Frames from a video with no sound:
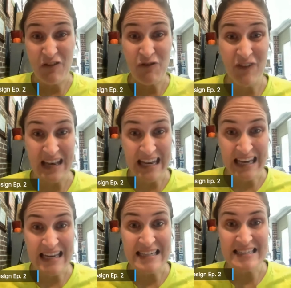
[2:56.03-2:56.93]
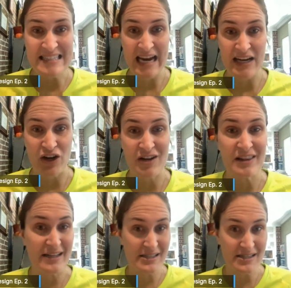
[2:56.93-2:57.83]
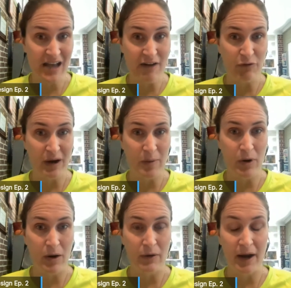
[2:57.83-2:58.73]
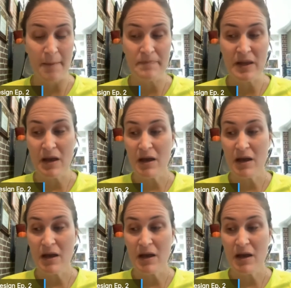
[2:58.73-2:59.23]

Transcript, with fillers: Affinity Designer. That's a software program.